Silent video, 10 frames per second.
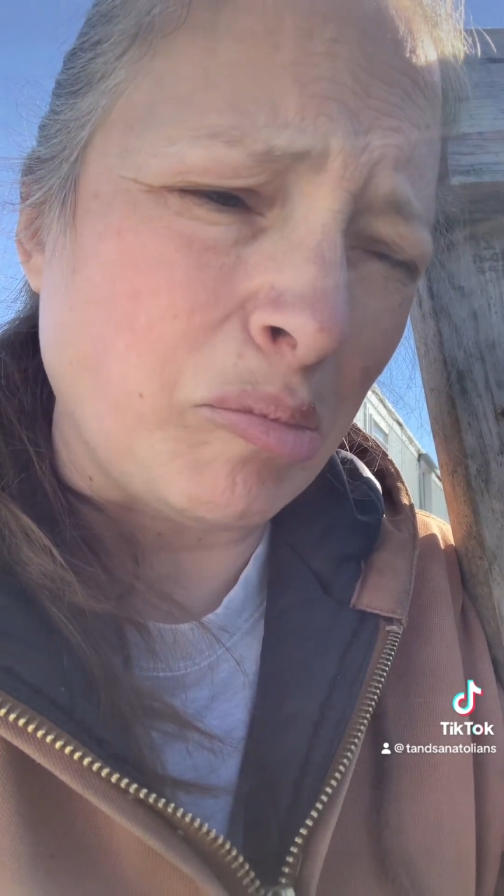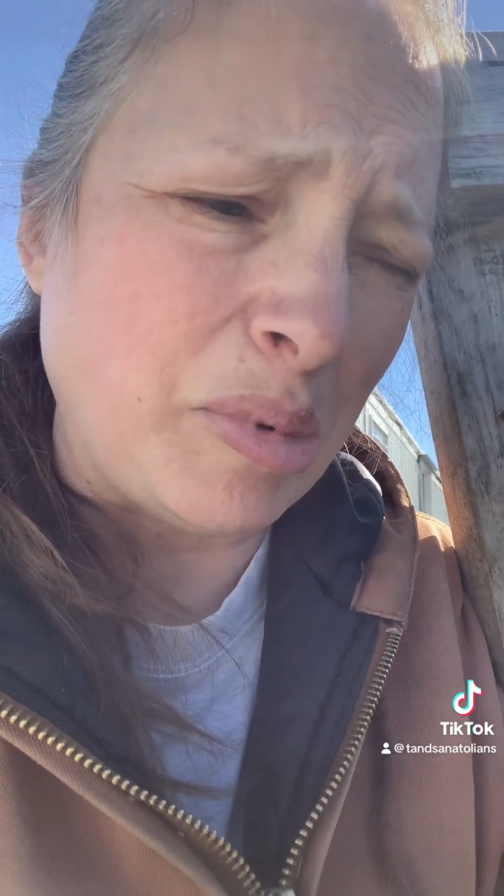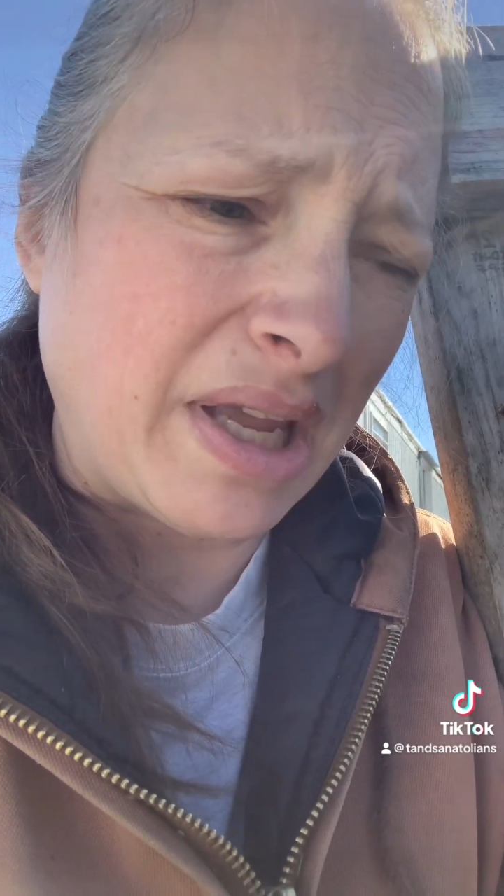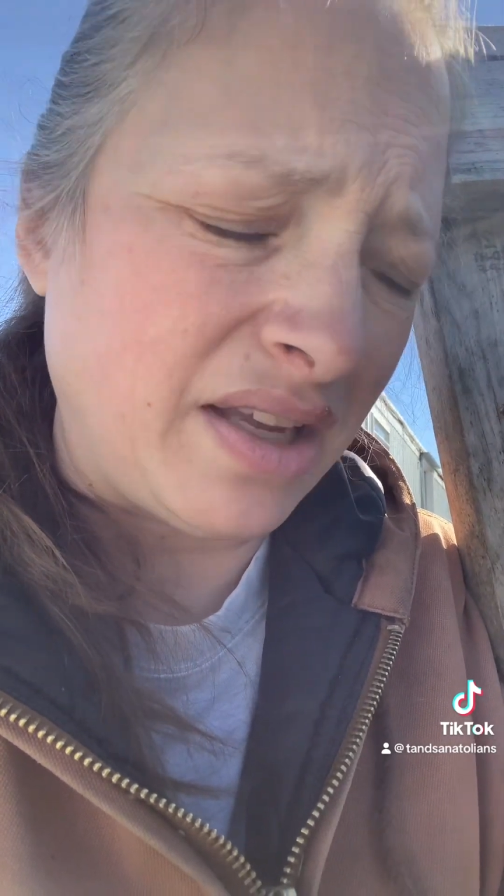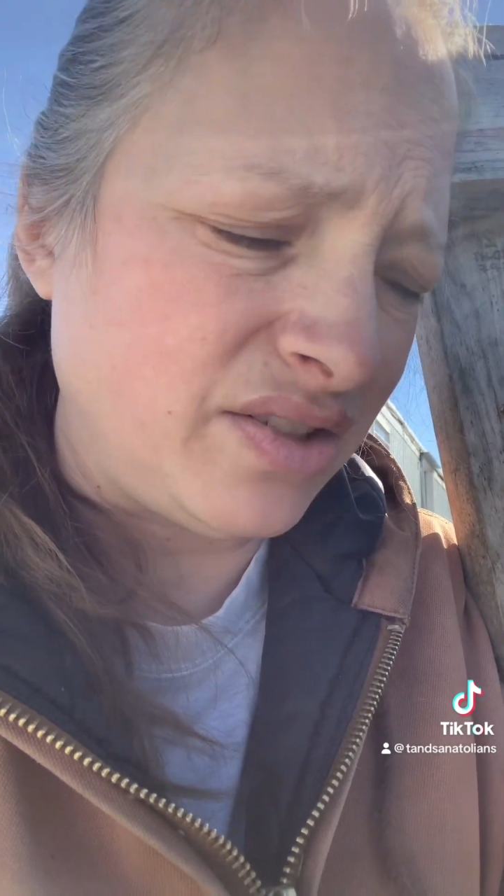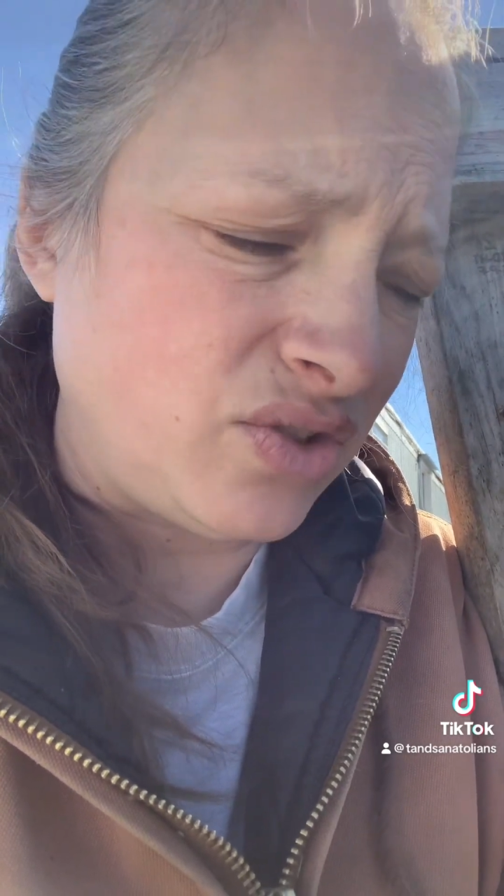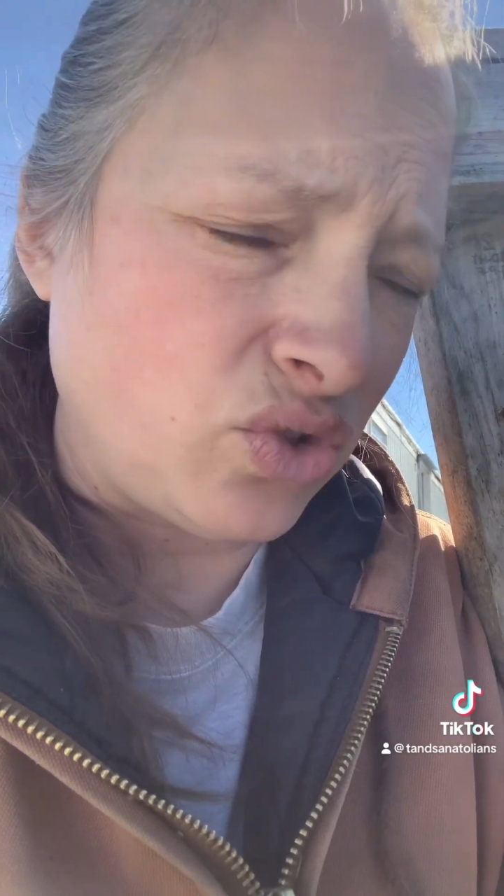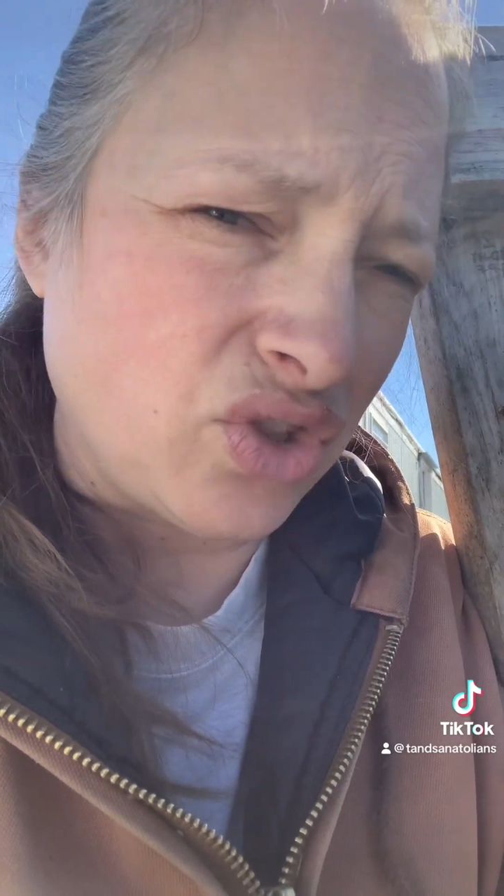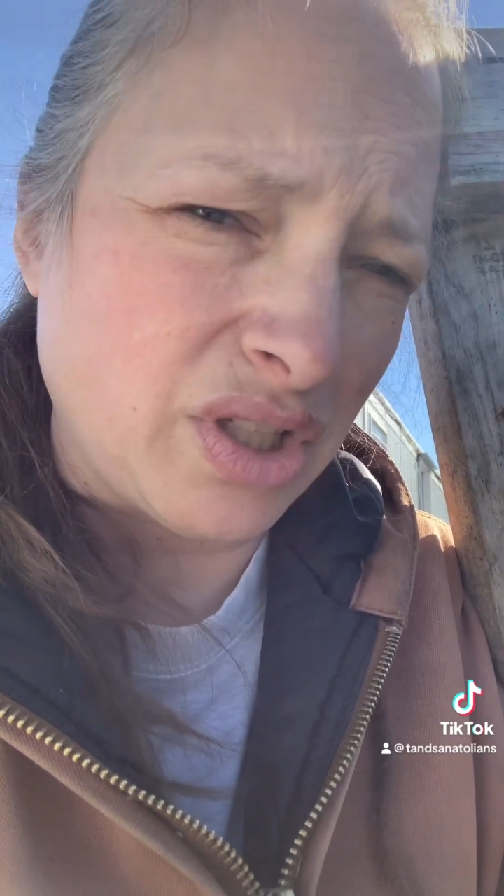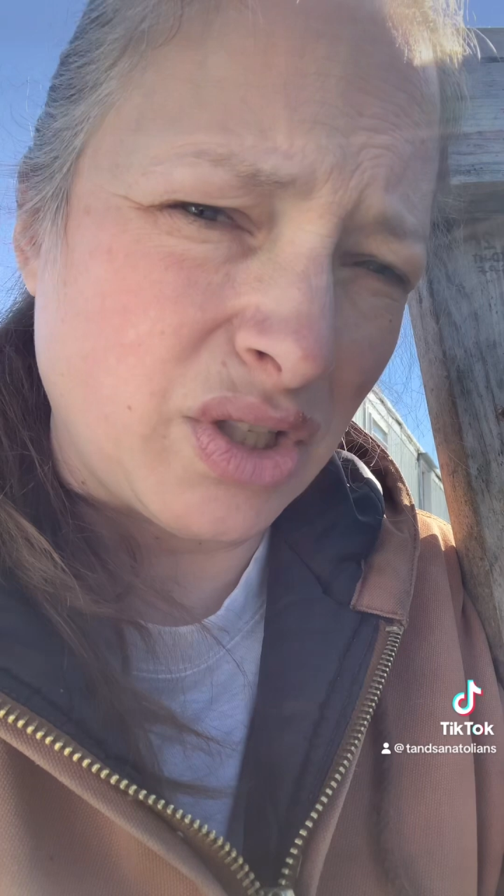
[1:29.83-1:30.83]
bag is
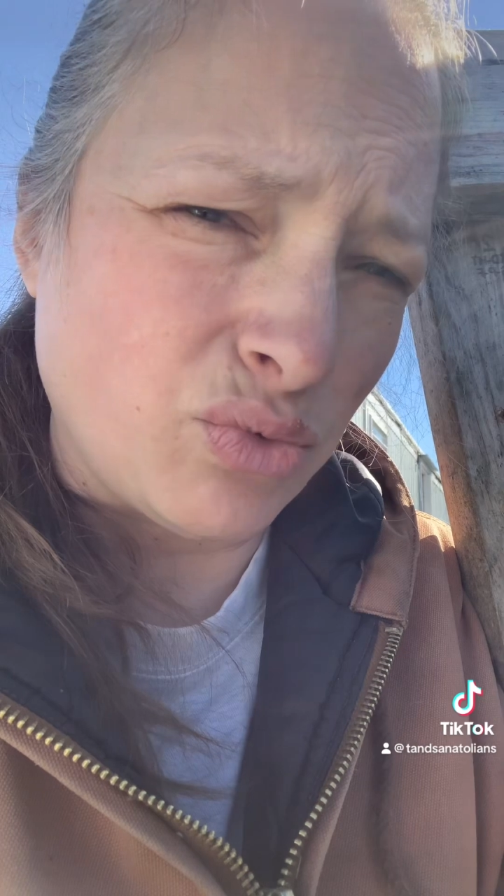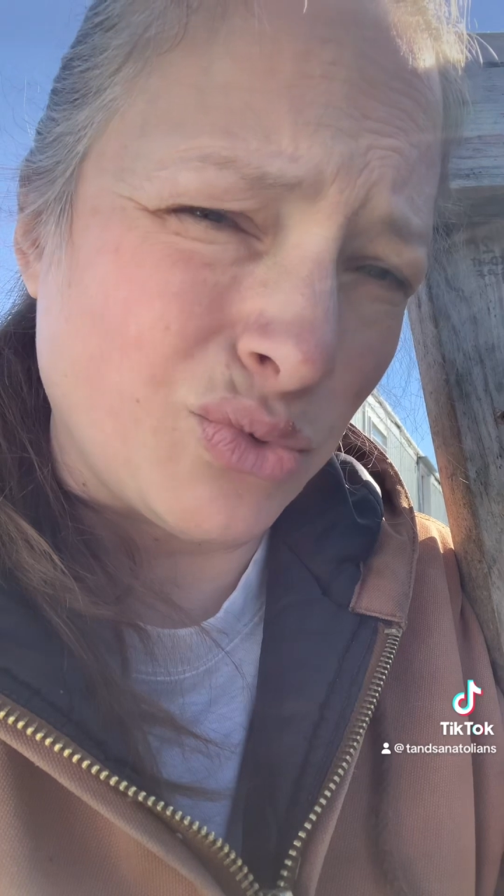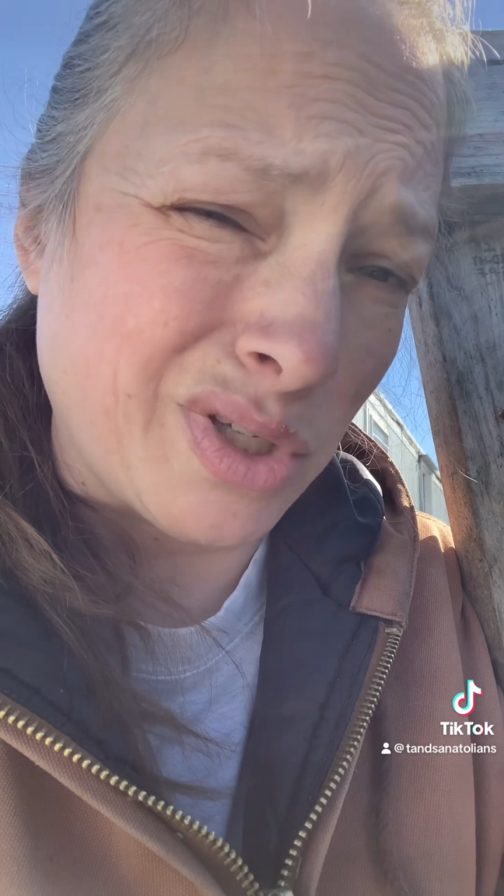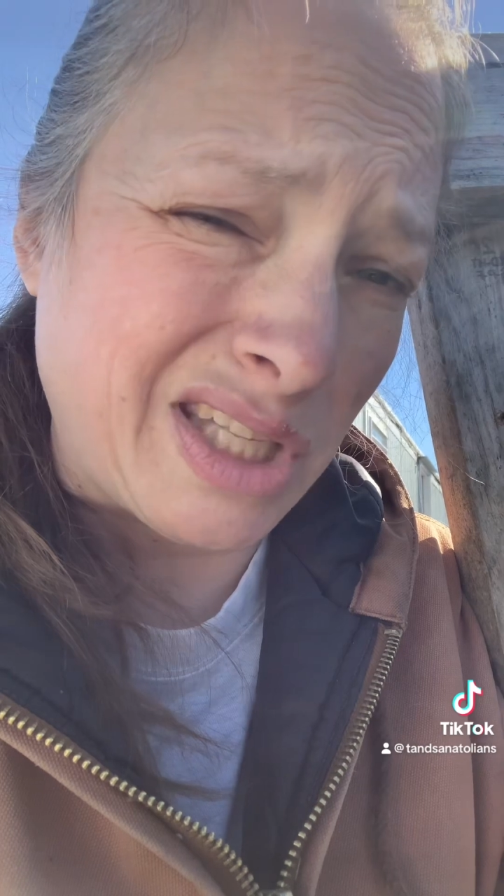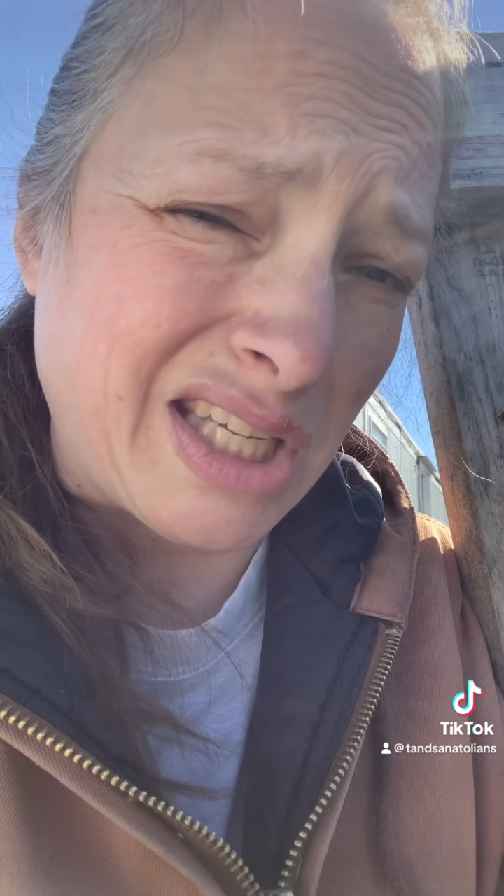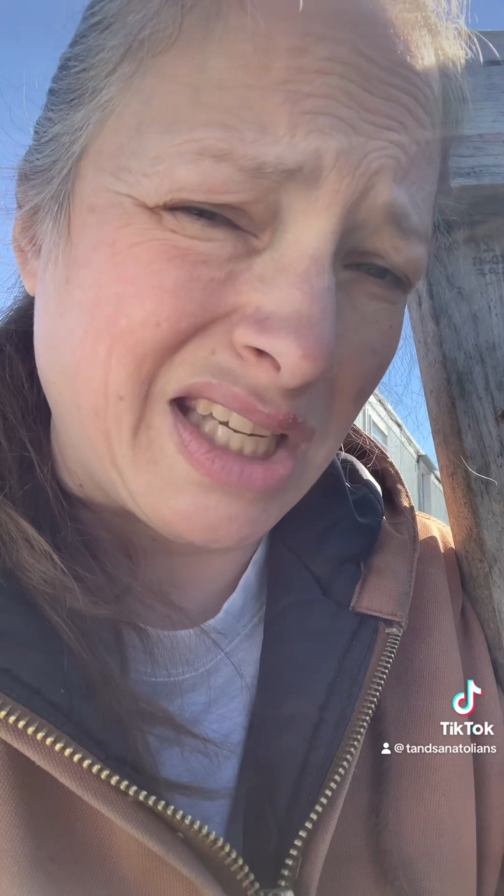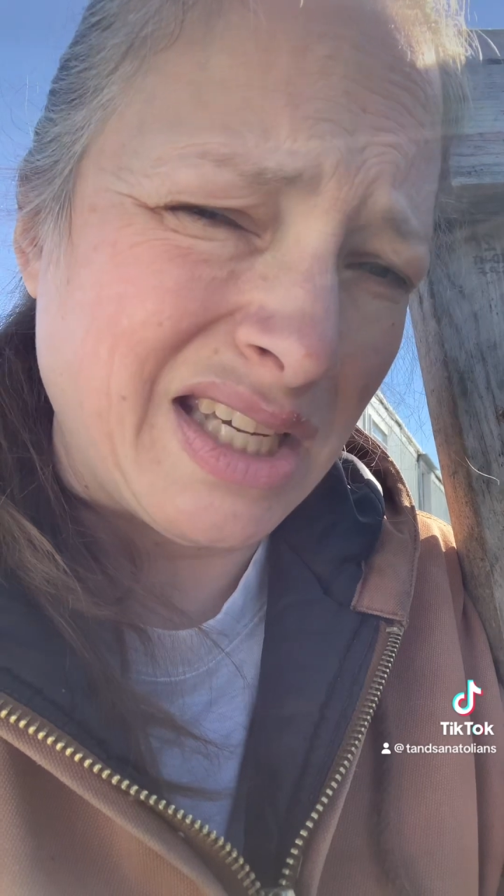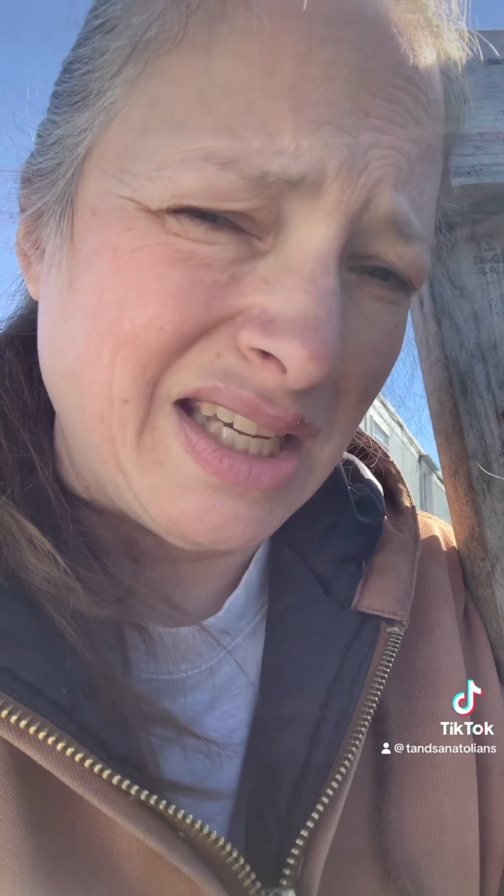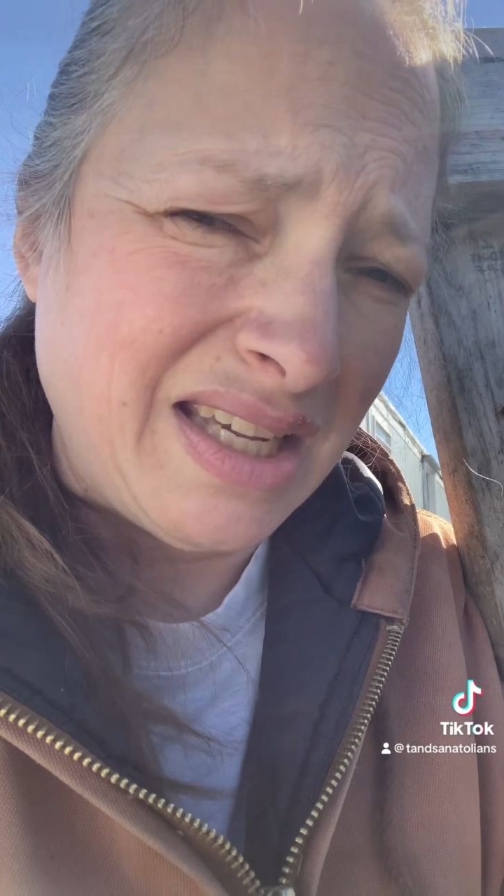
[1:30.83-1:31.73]
usually really